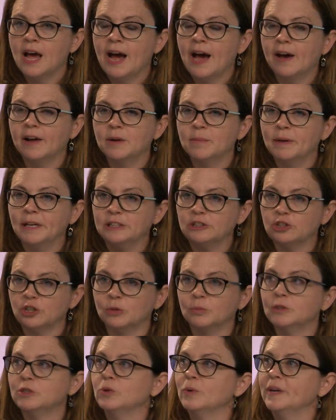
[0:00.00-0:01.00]
how to make sure
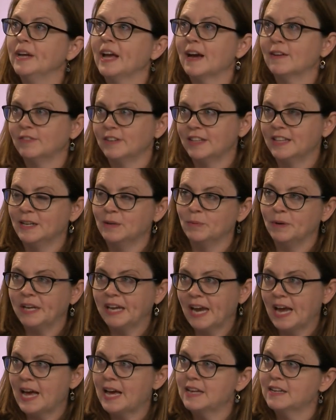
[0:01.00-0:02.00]
we're doing everything we
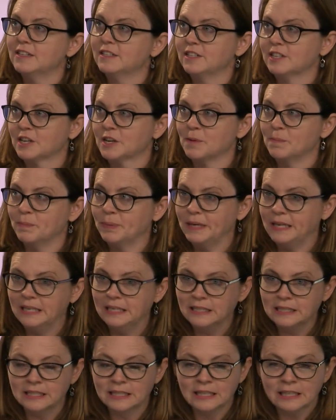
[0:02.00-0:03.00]
can to
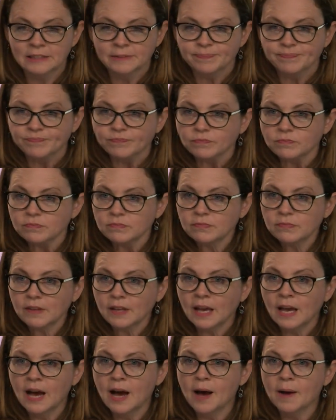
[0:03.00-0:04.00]
compete.
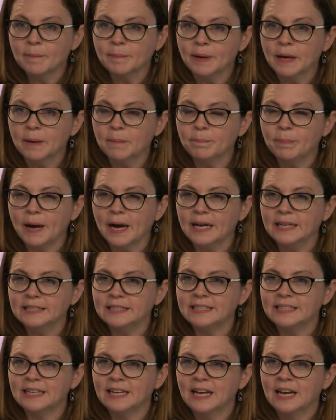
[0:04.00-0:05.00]

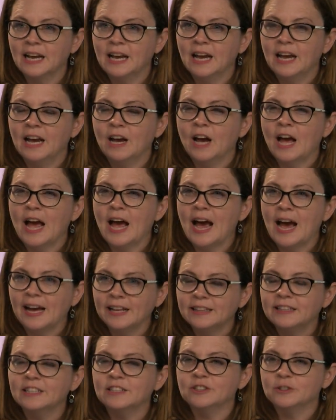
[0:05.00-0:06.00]
But
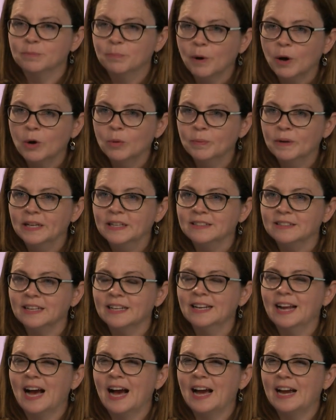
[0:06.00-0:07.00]
at this moment
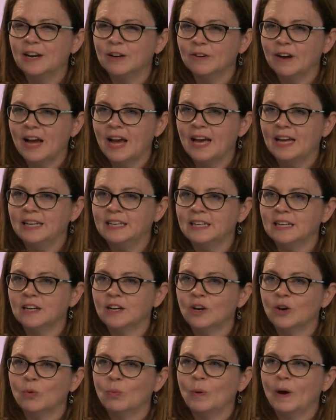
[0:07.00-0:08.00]
in higher ed,
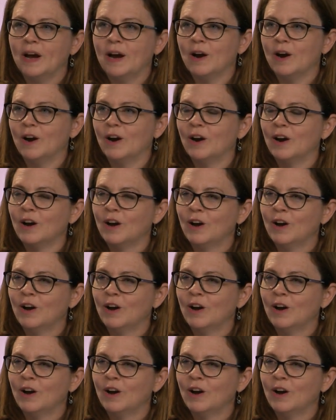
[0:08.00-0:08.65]
where